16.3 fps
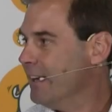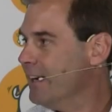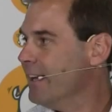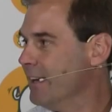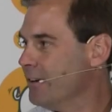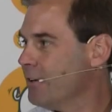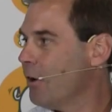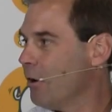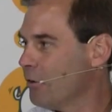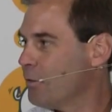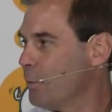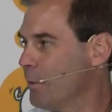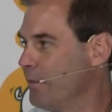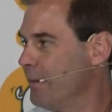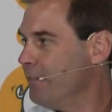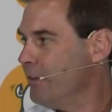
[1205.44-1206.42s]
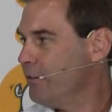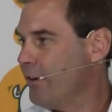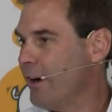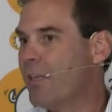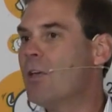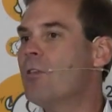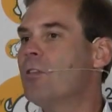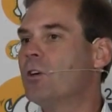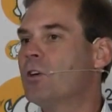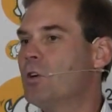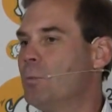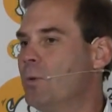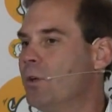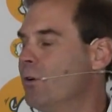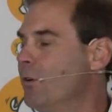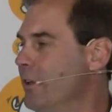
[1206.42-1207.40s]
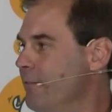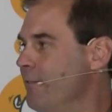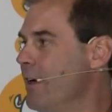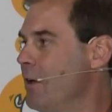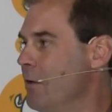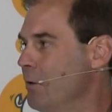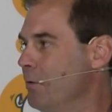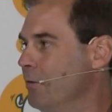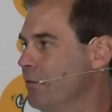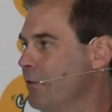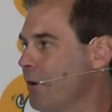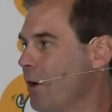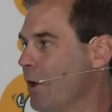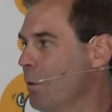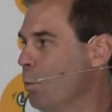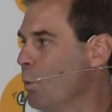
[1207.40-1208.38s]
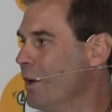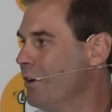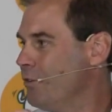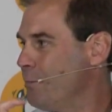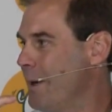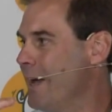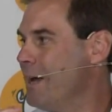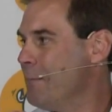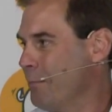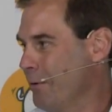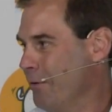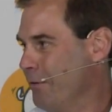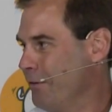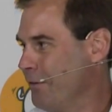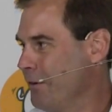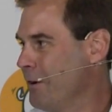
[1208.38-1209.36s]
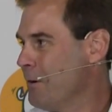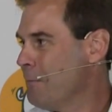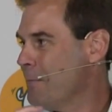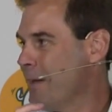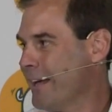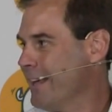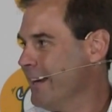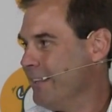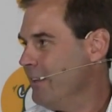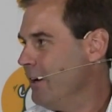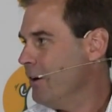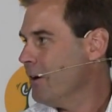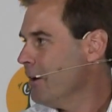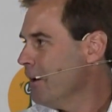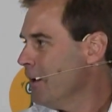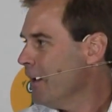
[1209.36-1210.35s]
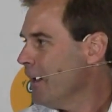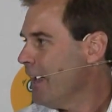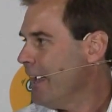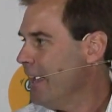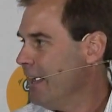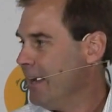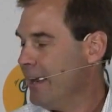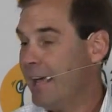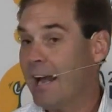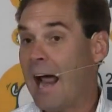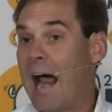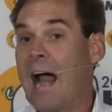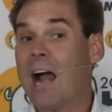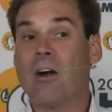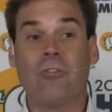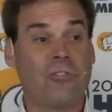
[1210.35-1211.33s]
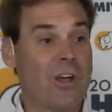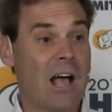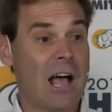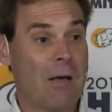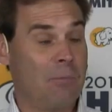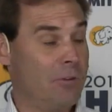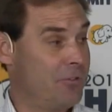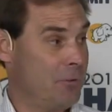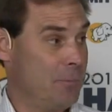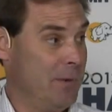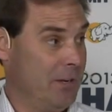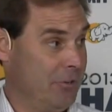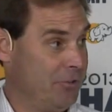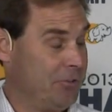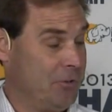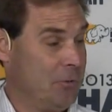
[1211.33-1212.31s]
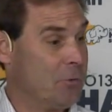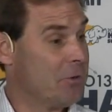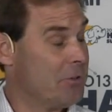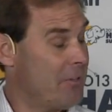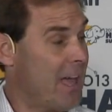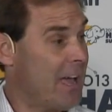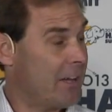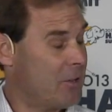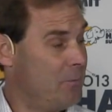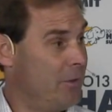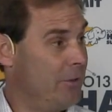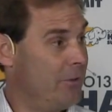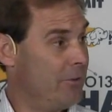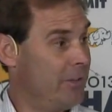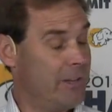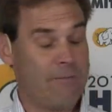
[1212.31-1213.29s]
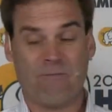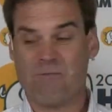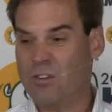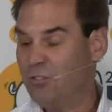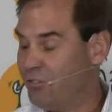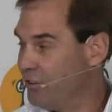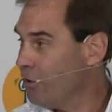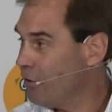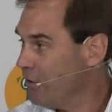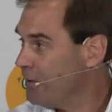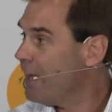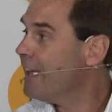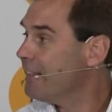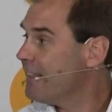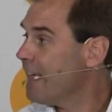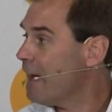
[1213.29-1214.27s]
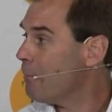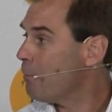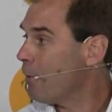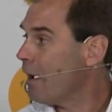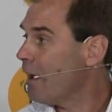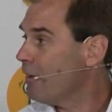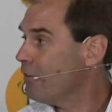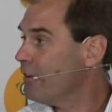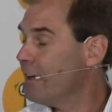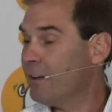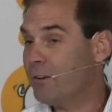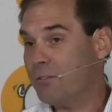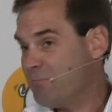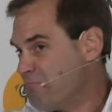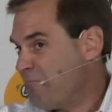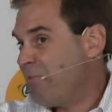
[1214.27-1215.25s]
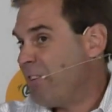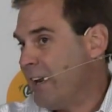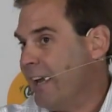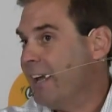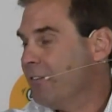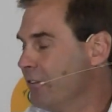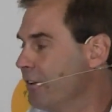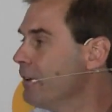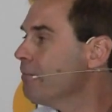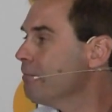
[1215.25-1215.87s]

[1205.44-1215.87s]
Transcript: and talks within the track. The community votes on which papers make it in there. And our job is to be a steward of that community, facilitate that process, finance it,